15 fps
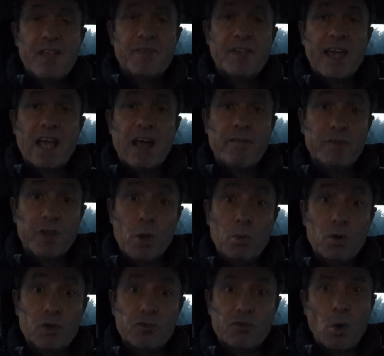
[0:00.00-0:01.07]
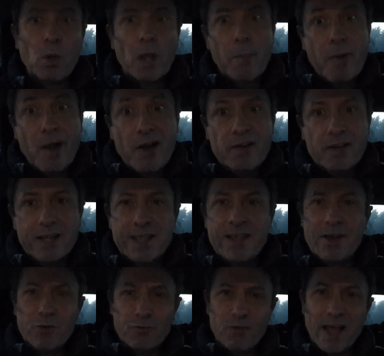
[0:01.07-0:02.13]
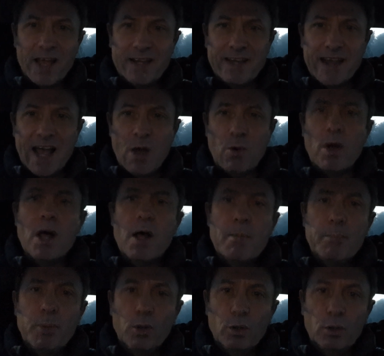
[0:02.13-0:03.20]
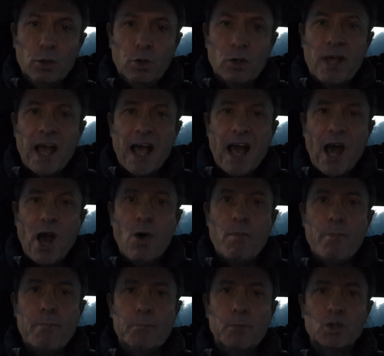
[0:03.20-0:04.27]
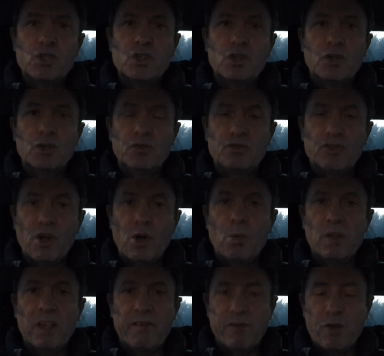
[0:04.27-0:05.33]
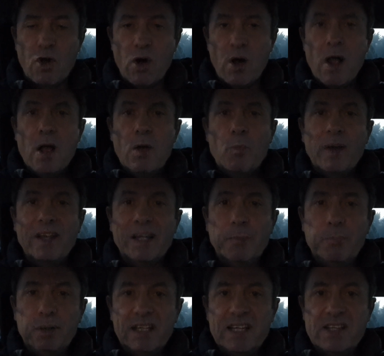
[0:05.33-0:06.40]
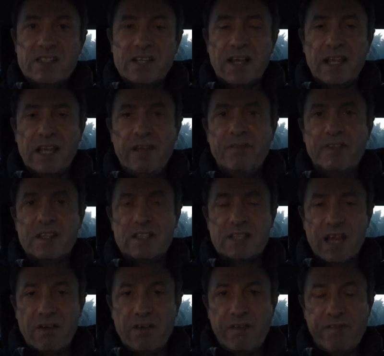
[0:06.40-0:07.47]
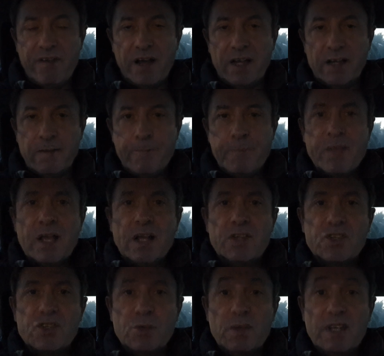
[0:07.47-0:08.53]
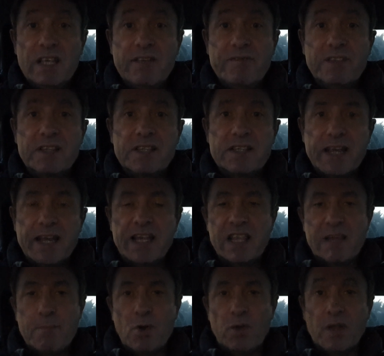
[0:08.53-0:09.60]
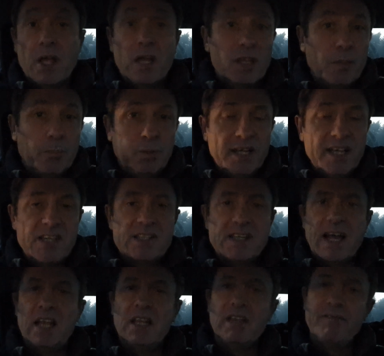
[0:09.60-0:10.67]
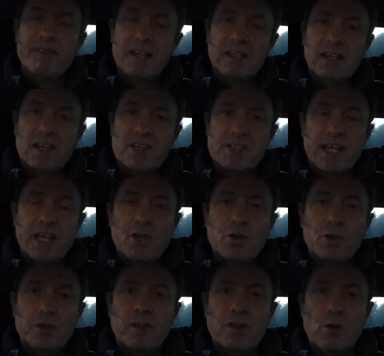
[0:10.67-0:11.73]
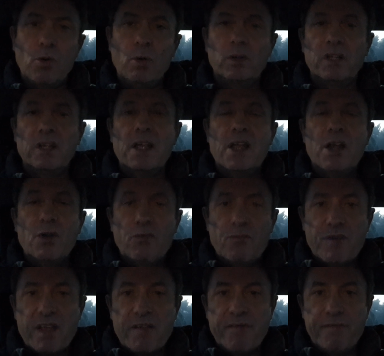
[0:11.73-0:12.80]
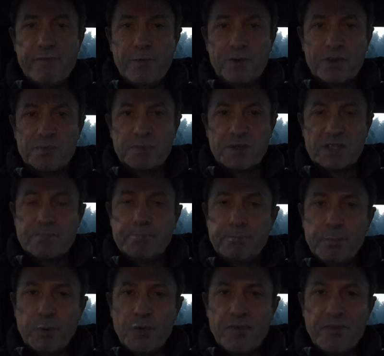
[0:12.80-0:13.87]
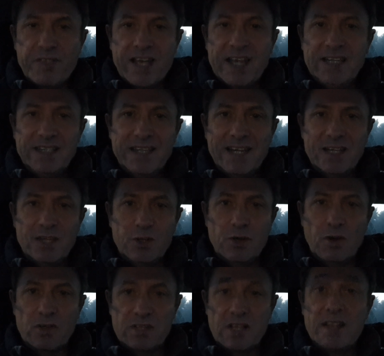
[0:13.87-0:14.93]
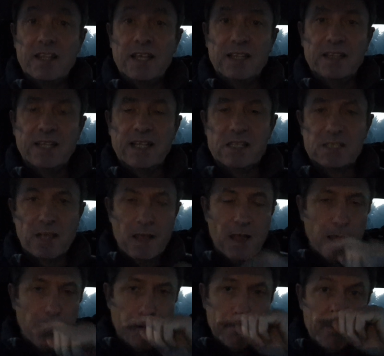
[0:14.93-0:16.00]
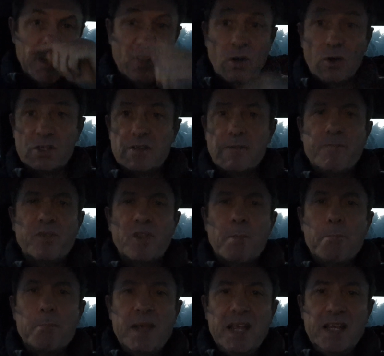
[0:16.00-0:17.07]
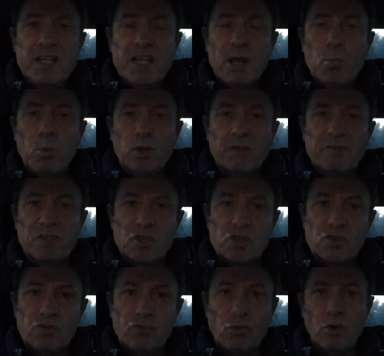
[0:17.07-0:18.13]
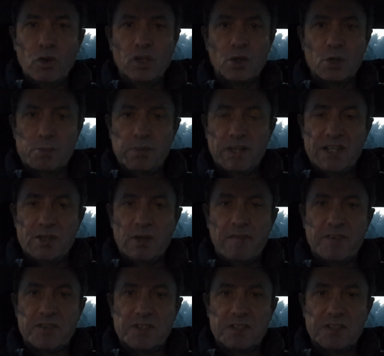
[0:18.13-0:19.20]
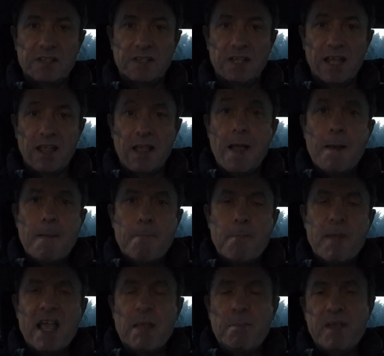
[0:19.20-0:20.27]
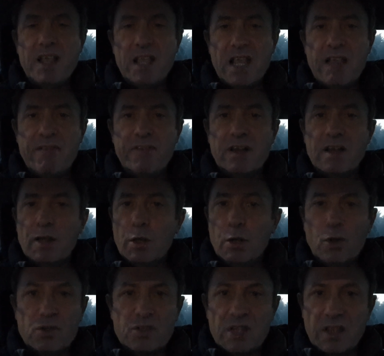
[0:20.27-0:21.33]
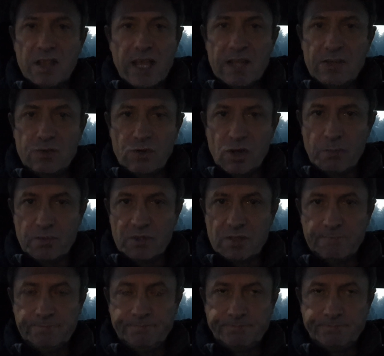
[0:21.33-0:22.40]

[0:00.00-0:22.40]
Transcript: They have no control, apparently, right now. But look how much control they've got when the police are even terrified to even take them on. The police at Levin last night could have called reinforcements, but they did not. They didn't, because the media would have destroyed those police officers today, maybe even lost their jobs.